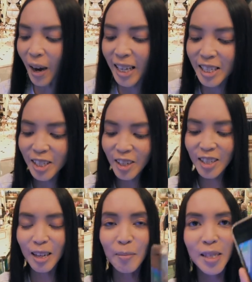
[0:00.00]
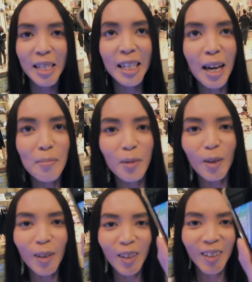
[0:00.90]
mine's just because I'm sitting up
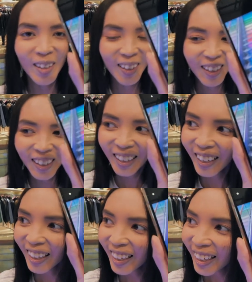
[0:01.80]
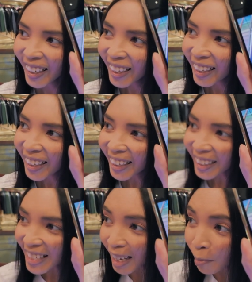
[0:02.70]
more. Look how cool.
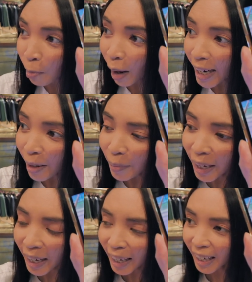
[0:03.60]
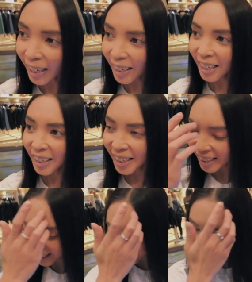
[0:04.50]
Because I'm way up there.
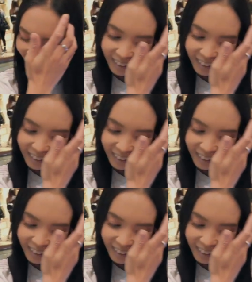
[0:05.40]
Yeah, okay,